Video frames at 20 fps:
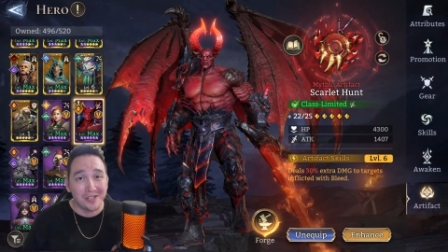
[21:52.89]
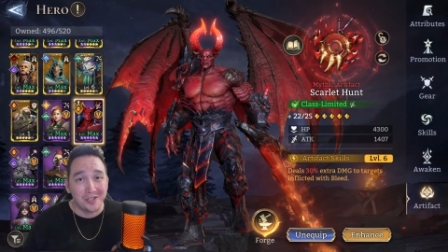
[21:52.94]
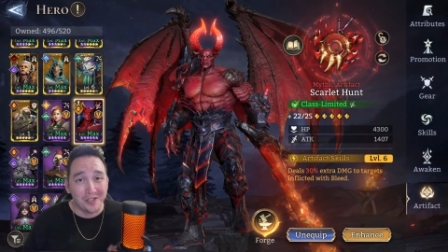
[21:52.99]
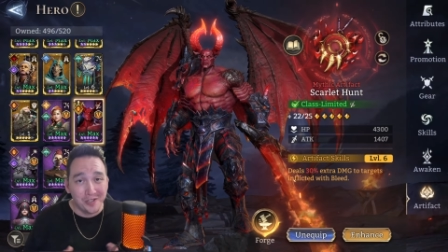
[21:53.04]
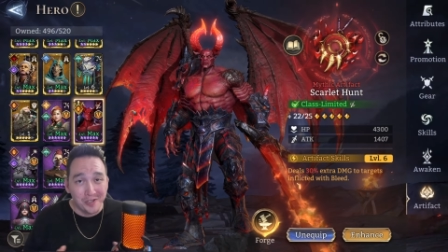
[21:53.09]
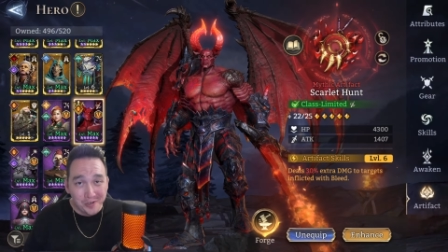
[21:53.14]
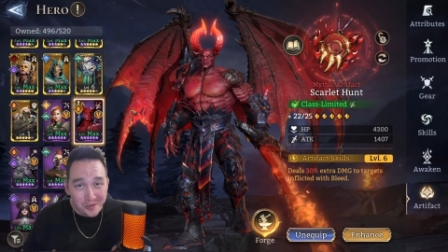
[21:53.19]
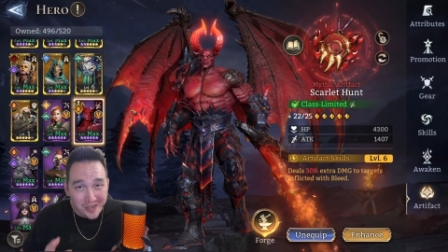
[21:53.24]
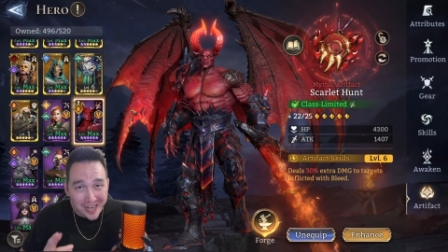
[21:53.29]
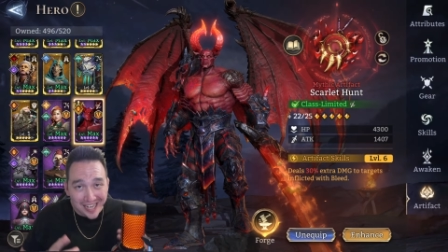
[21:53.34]

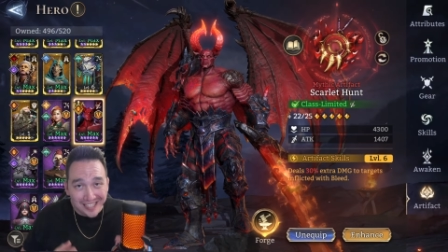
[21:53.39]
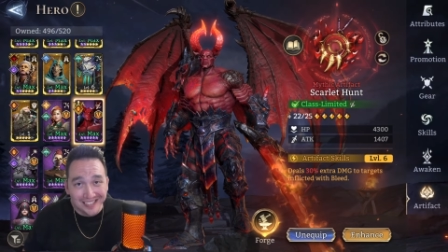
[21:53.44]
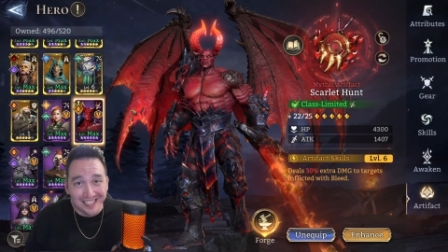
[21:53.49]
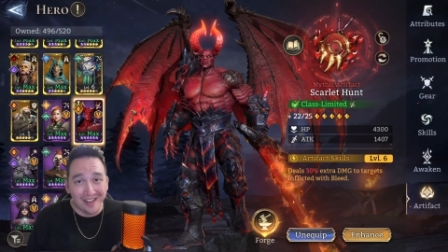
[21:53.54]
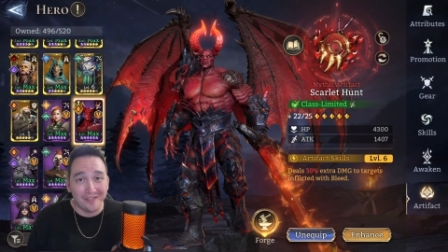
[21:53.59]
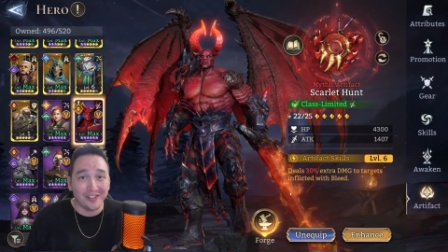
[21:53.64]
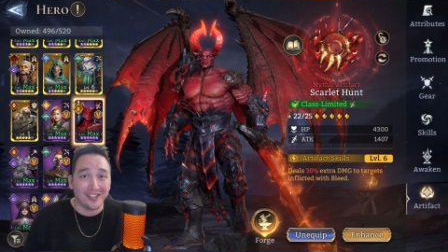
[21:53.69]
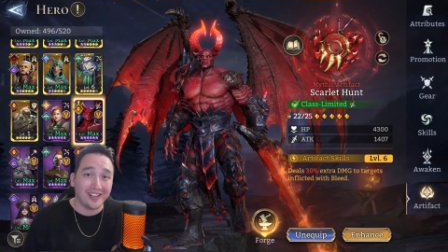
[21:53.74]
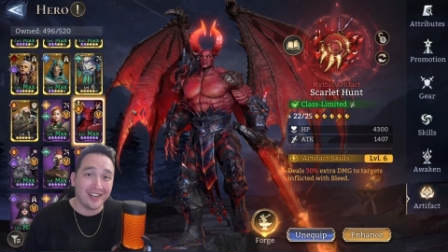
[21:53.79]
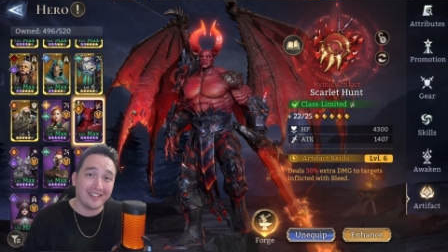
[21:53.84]
You guys
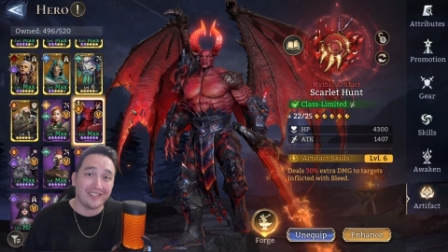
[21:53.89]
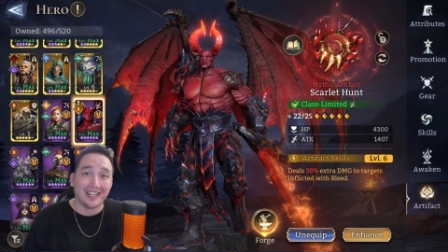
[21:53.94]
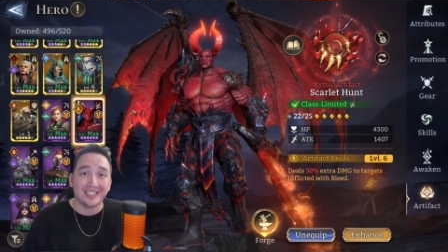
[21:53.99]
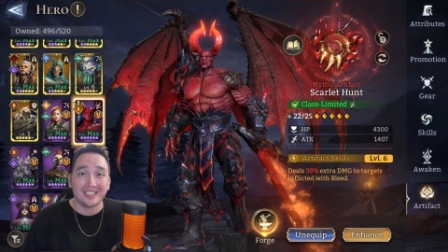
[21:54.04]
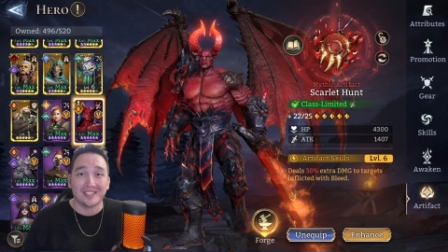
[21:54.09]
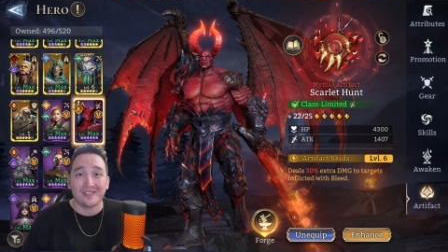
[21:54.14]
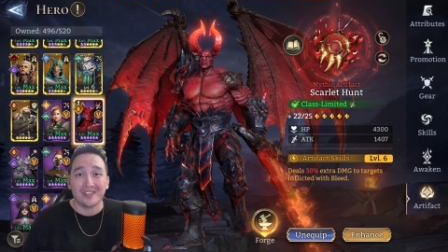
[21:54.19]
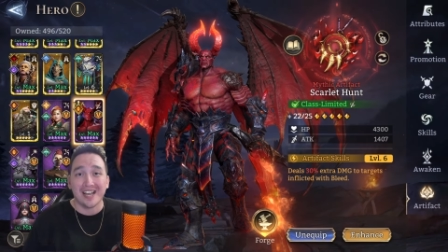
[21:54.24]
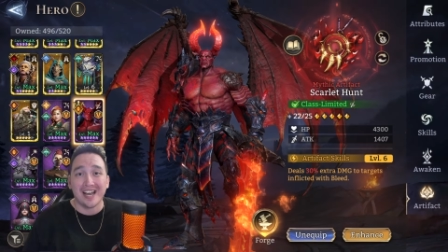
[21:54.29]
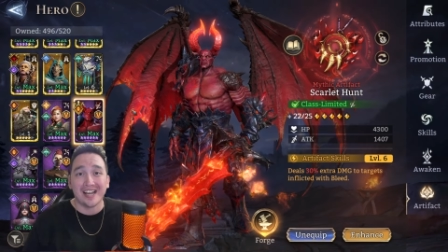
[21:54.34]
have a great
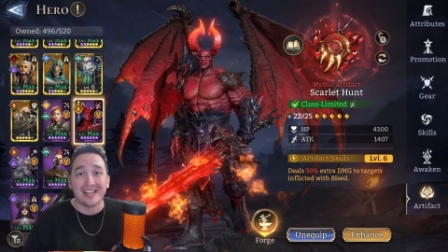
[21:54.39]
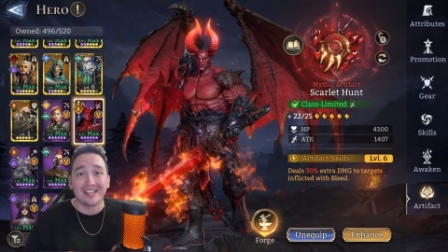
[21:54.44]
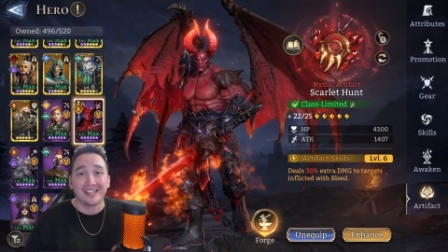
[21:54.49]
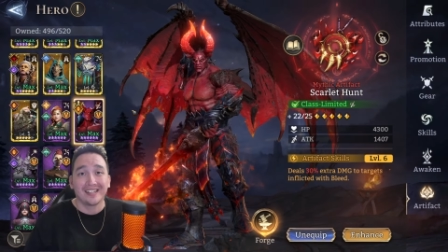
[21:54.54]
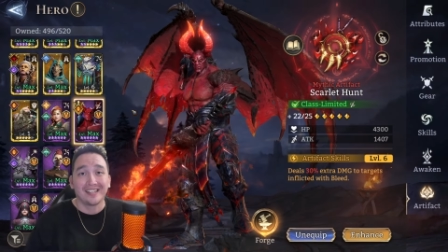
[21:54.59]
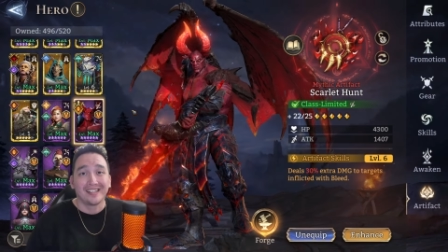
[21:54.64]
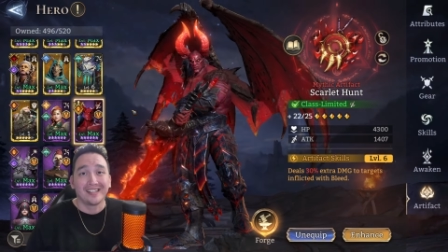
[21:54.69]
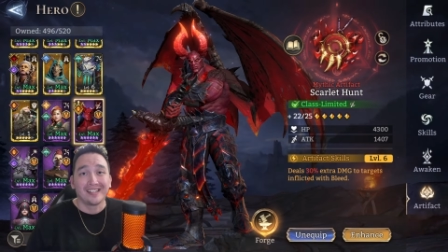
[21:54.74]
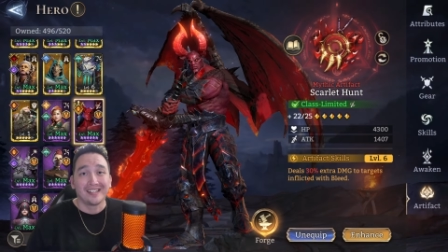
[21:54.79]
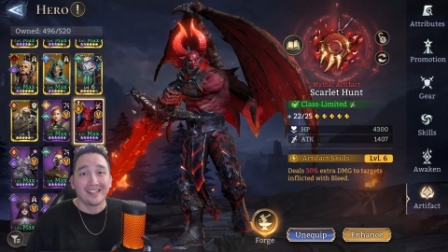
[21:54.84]
rest of your night
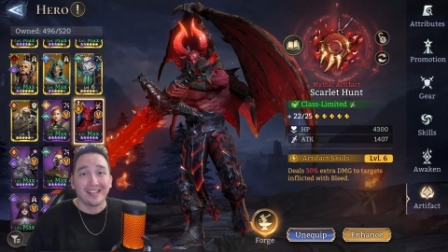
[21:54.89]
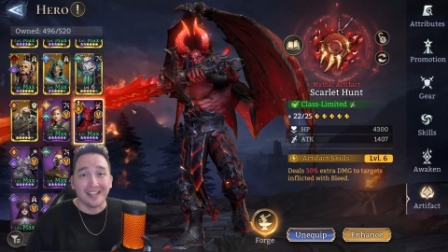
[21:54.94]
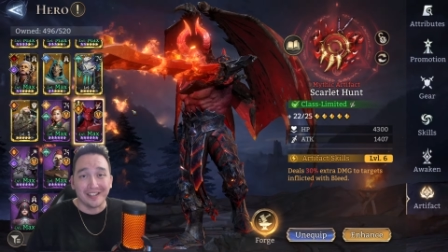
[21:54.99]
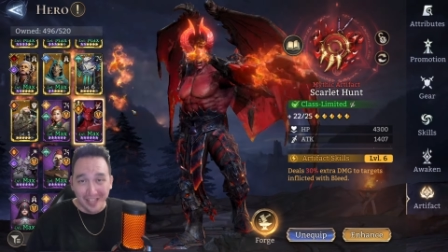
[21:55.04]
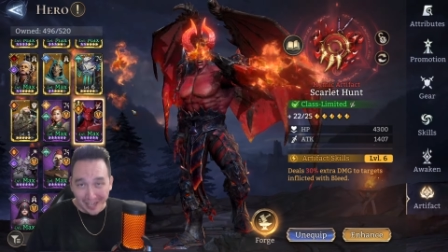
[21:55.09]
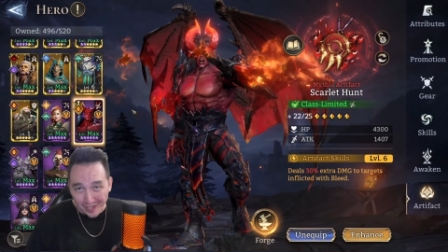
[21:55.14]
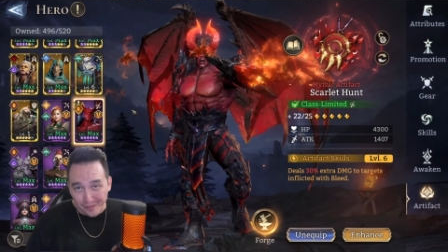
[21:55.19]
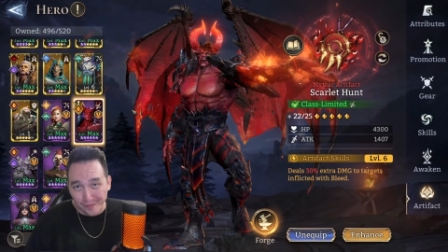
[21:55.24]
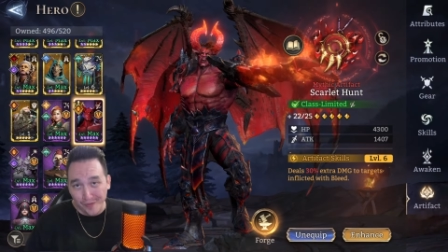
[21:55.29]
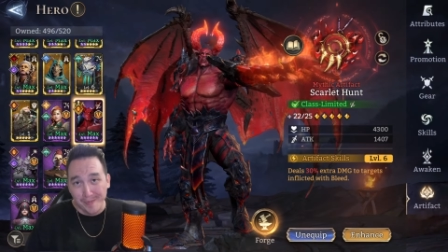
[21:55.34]
and
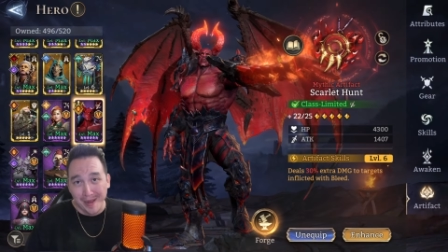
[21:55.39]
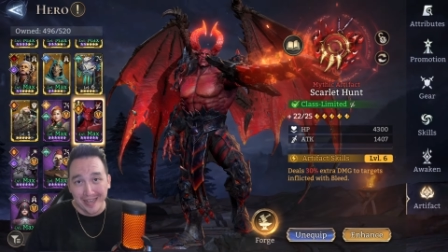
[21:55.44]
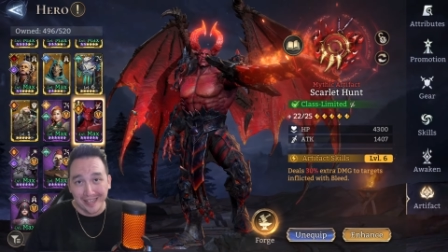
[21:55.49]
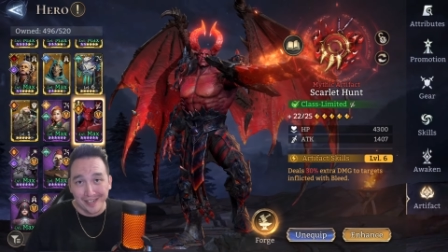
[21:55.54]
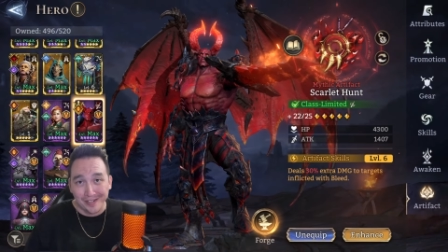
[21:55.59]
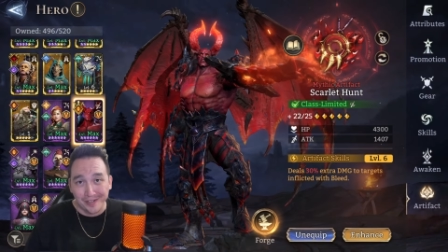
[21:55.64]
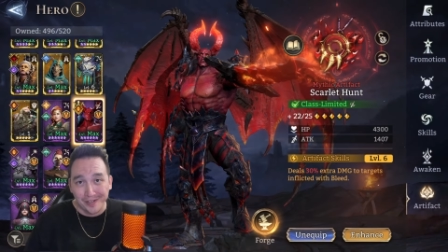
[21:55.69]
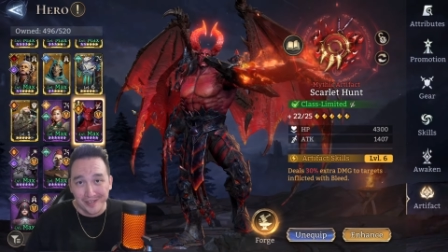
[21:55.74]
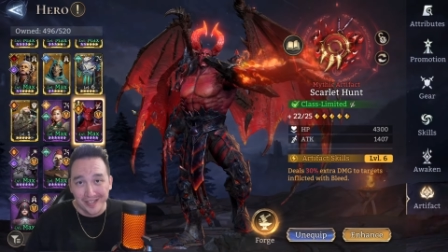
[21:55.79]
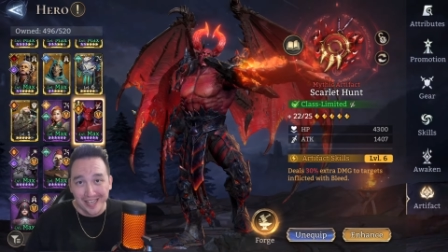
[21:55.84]
thank you for making
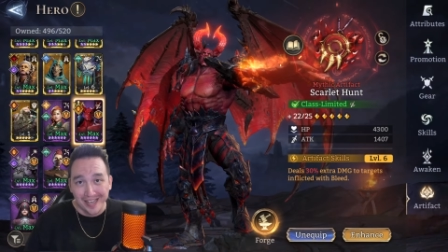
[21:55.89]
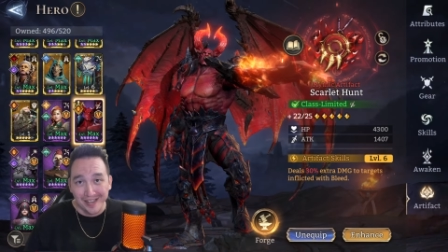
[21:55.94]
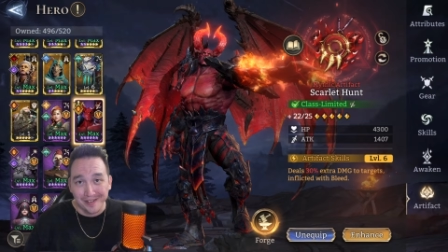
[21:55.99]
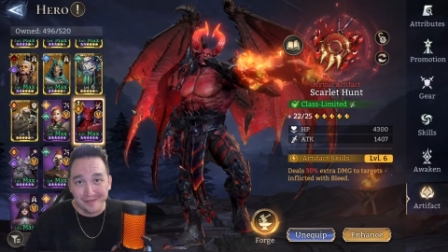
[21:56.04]
it to the